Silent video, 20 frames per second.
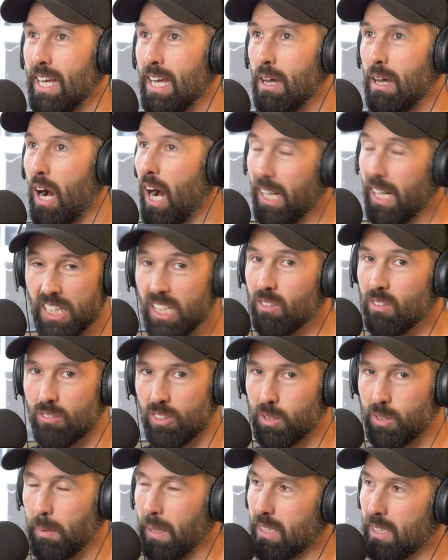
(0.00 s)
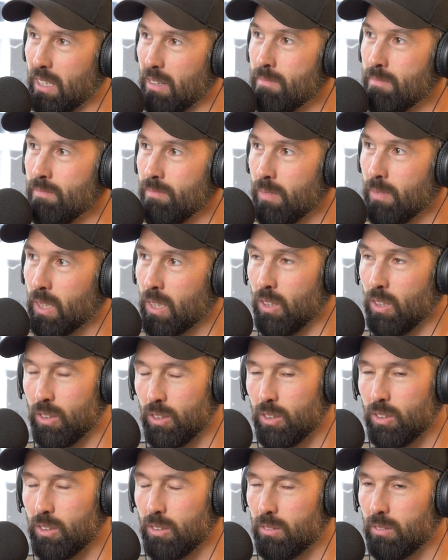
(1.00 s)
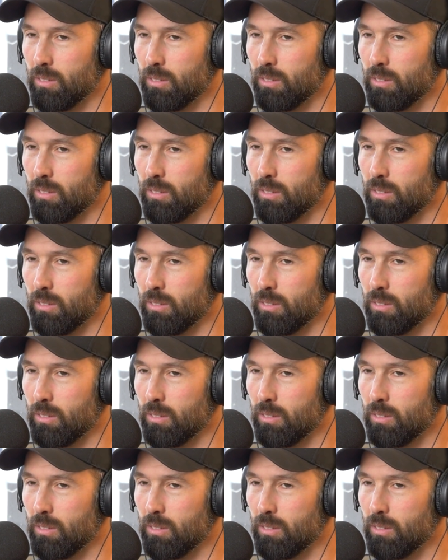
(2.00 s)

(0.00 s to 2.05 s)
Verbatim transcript: I didn't respect him because